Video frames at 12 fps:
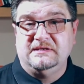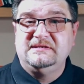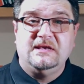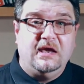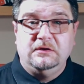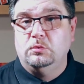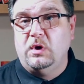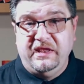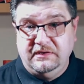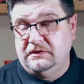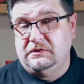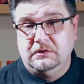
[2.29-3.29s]

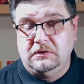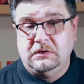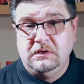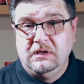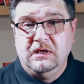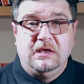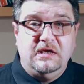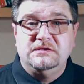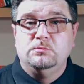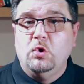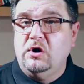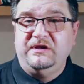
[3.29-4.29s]
Sidewinder
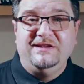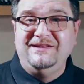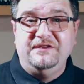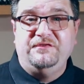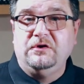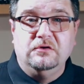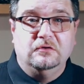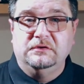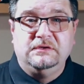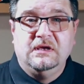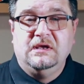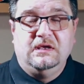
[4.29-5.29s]
is more than difficult,